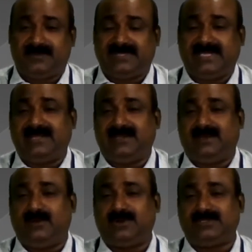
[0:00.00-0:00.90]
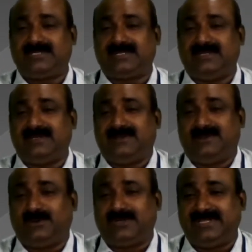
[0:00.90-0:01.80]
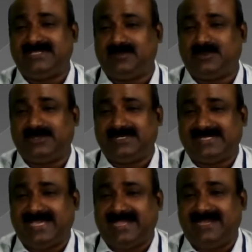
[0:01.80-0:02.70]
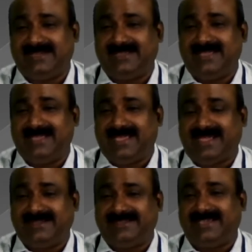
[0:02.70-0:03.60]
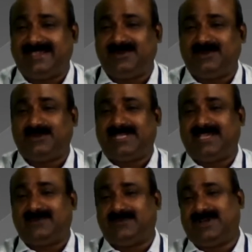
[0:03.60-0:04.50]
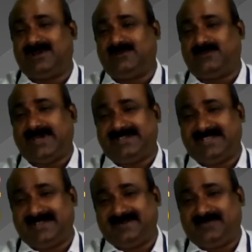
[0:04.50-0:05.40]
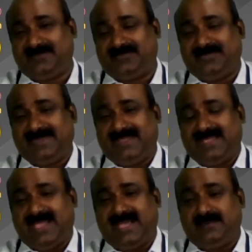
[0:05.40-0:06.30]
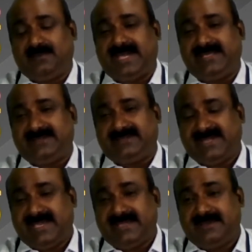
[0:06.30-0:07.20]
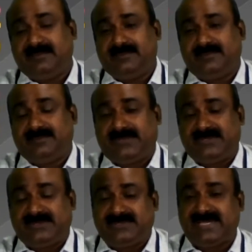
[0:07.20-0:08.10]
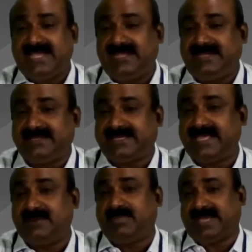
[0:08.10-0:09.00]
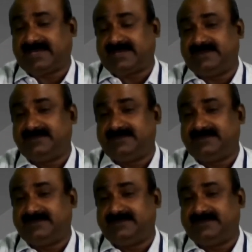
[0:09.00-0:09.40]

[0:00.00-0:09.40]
lost notice about the child, and they are into their world of fighting. And by the time this child came back,